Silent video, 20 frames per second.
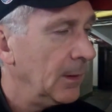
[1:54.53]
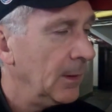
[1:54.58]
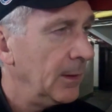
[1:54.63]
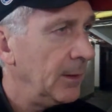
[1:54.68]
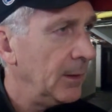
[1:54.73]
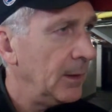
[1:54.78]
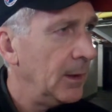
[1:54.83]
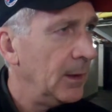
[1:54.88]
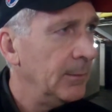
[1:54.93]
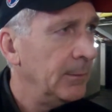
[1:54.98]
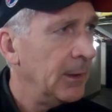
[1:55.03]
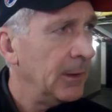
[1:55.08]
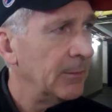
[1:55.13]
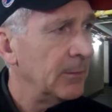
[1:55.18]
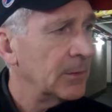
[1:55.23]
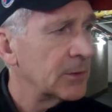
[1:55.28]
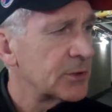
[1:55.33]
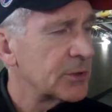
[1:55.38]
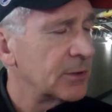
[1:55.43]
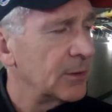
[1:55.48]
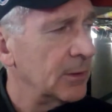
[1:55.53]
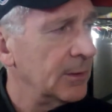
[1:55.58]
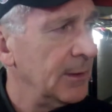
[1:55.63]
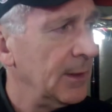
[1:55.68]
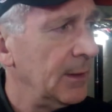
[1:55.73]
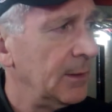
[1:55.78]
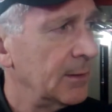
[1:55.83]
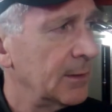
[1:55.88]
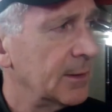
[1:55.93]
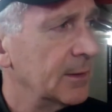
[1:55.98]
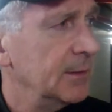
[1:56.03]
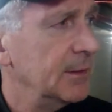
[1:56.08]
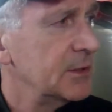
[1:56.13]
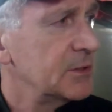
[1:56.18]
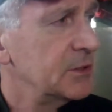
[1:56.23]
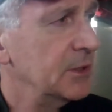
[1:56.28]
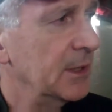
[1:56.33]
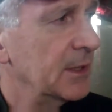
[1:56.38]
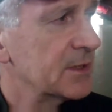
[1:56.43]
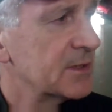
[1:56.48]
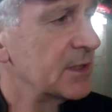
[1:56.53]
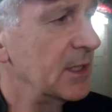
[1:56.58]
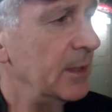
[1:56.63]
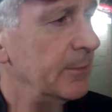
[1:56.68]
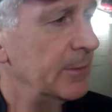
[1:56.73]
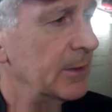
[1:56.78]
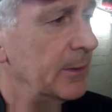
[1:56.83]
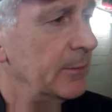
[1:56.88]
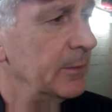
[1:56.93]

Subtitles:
I'm not real sure on that. A conditioning assignment,